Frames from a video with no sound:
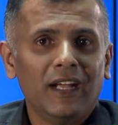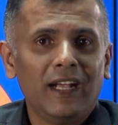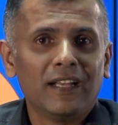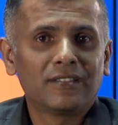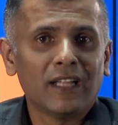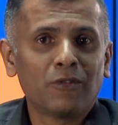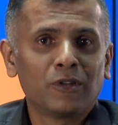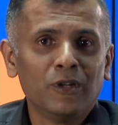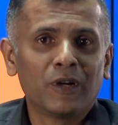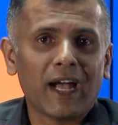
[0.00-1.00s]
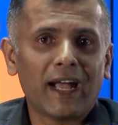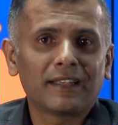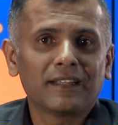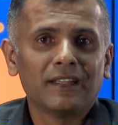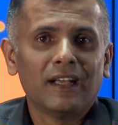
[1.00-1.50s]
It is now to look at
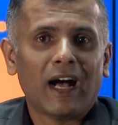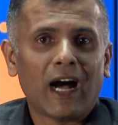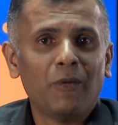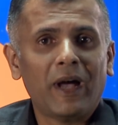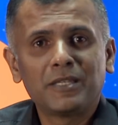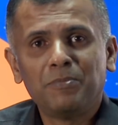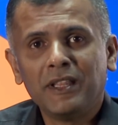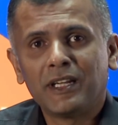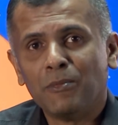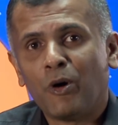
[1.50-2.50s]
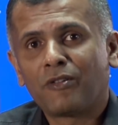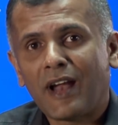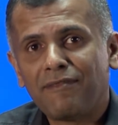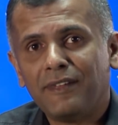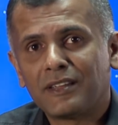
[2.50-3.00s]
how has been the
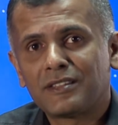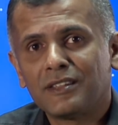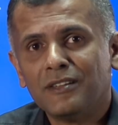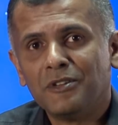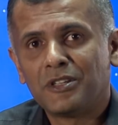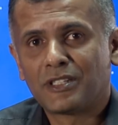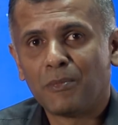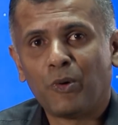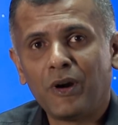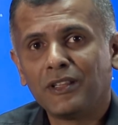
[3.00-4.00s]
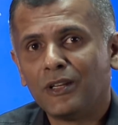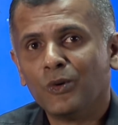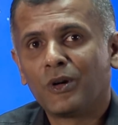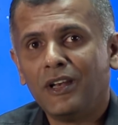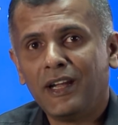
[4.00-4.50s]
demographics which is supporting the
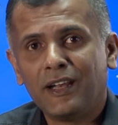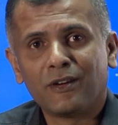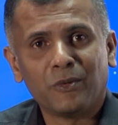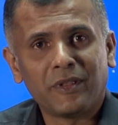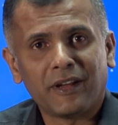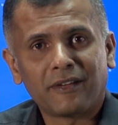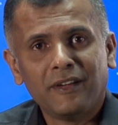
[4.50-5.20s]
local leader over there.